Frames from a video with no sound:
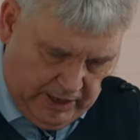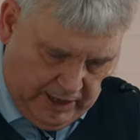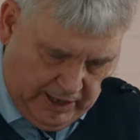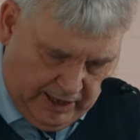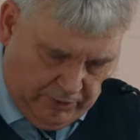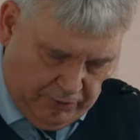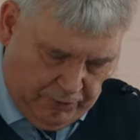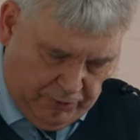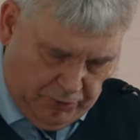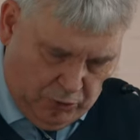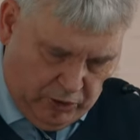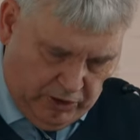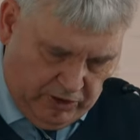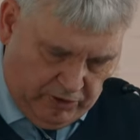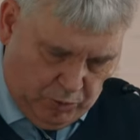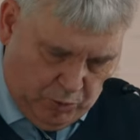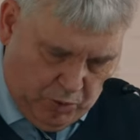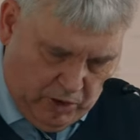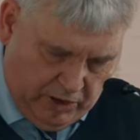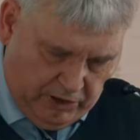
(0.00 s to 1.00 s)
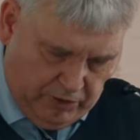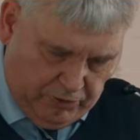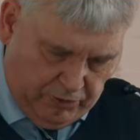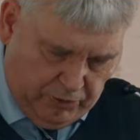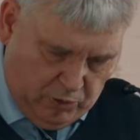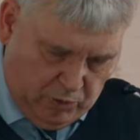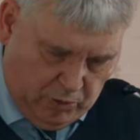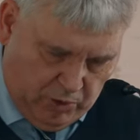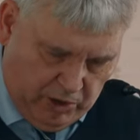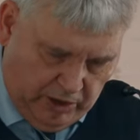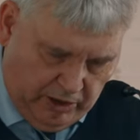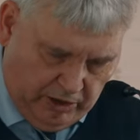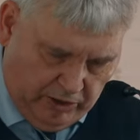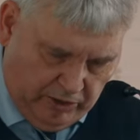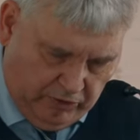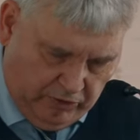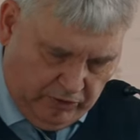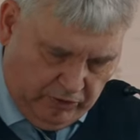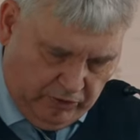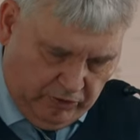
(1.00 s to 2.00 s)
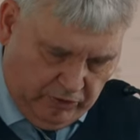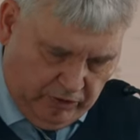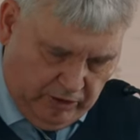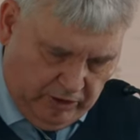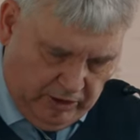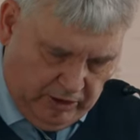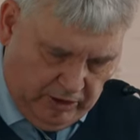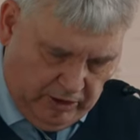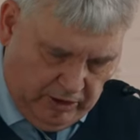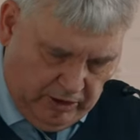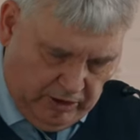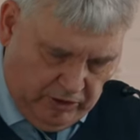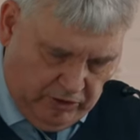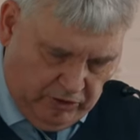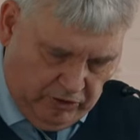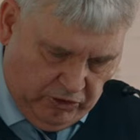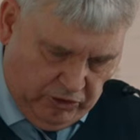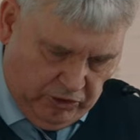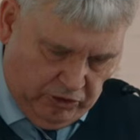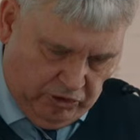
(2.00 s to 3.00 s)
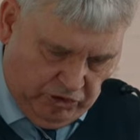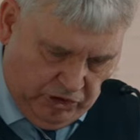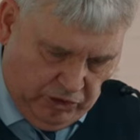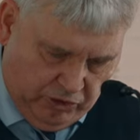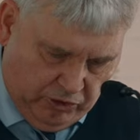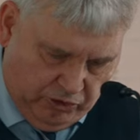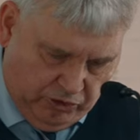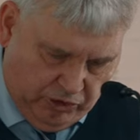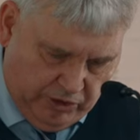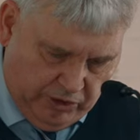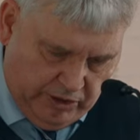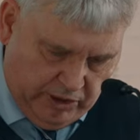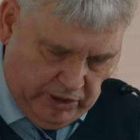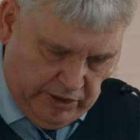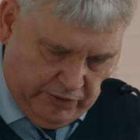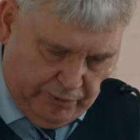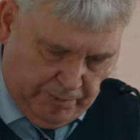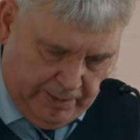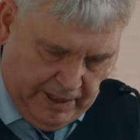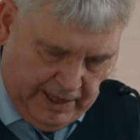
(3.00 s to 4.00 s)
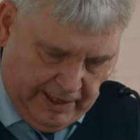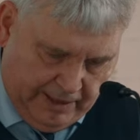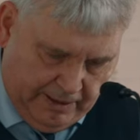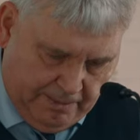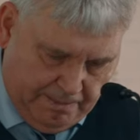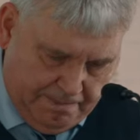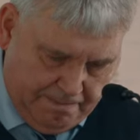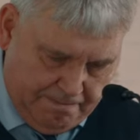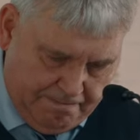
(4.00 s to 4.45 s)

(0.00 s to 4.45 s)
and for his wonderful works to the children of men.